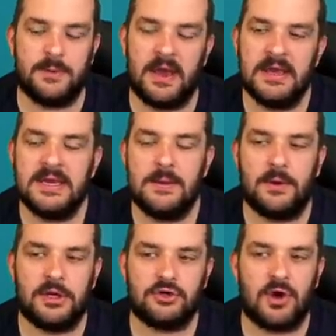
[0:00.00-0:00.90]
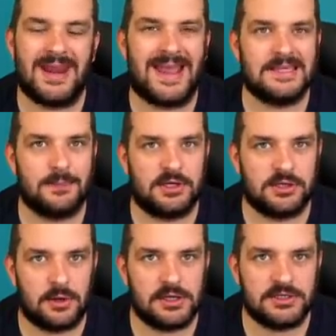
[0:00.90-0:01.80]
but we're going to try and get as much
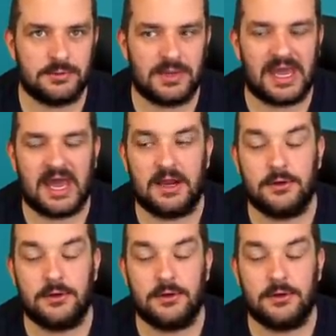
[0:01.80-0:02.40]
knowledge as we can.